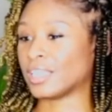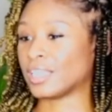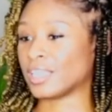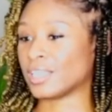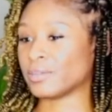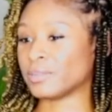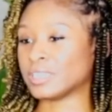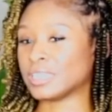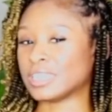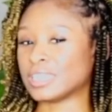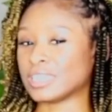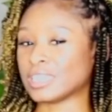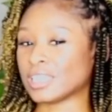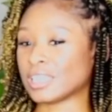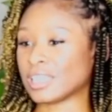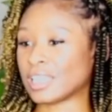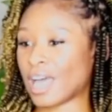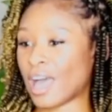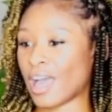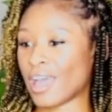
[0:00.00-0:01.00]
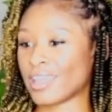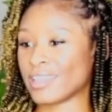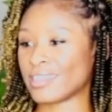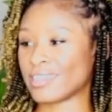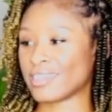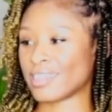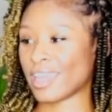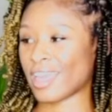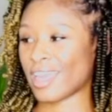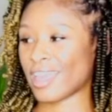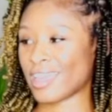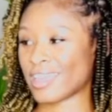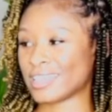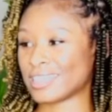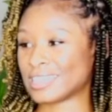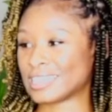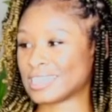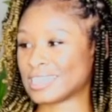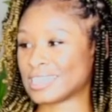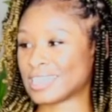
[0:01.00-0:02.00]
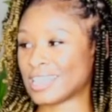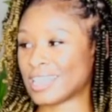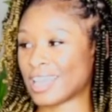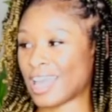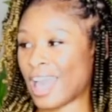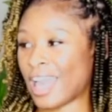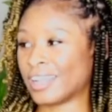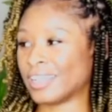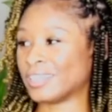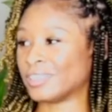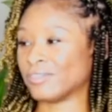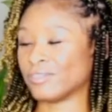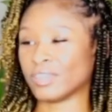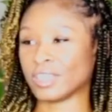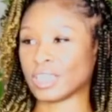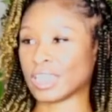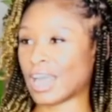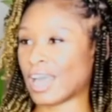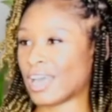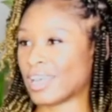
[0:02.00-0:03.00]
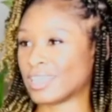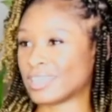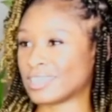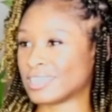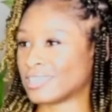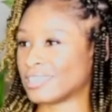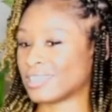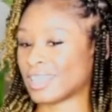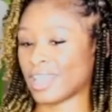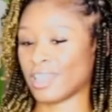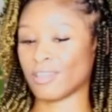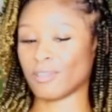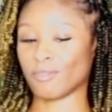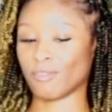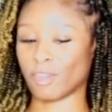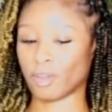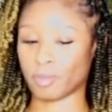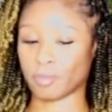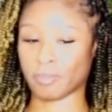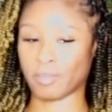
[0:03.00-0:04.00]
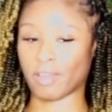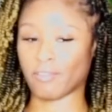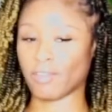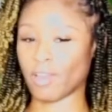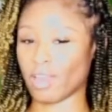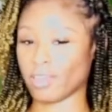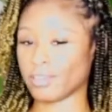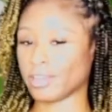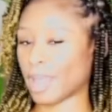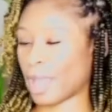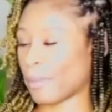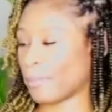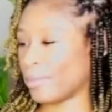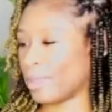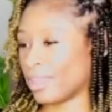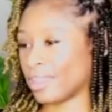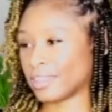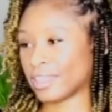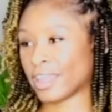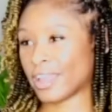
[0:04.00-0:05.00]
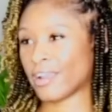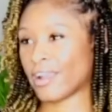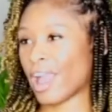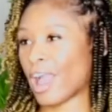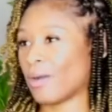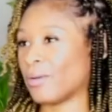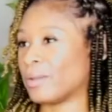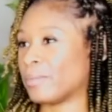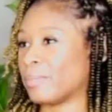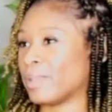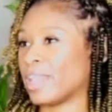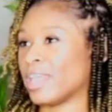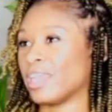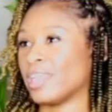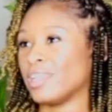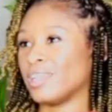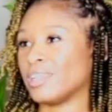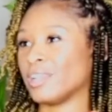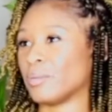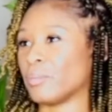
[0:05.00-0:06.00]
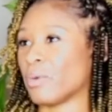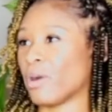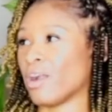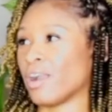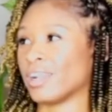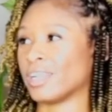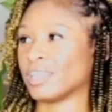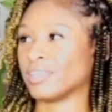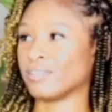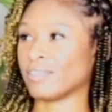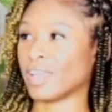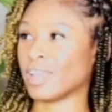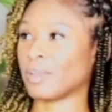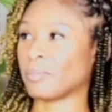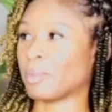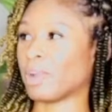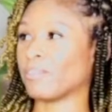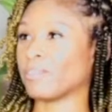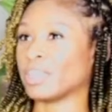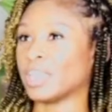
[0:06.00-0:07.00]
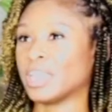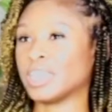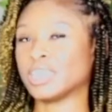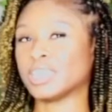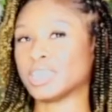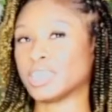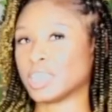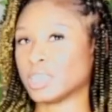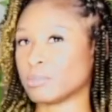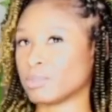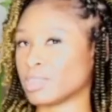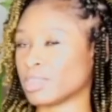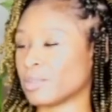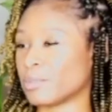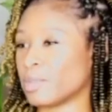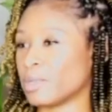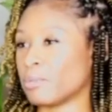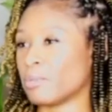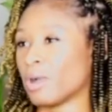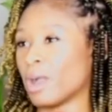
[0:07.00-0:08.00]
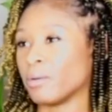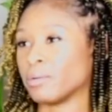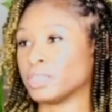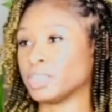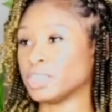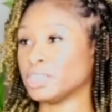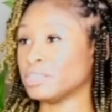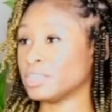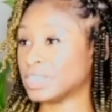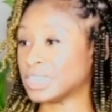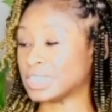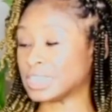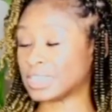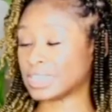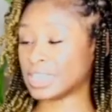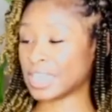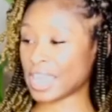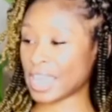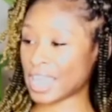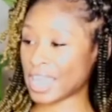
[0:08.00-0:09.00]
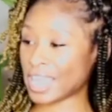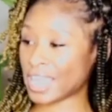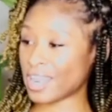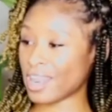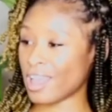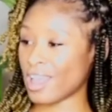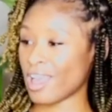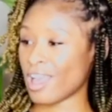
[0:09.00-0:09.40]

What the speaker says: It was just a lot that I didn't realize, like from my father not being there, how it played a part of like my relationships and the people I was choosing to date.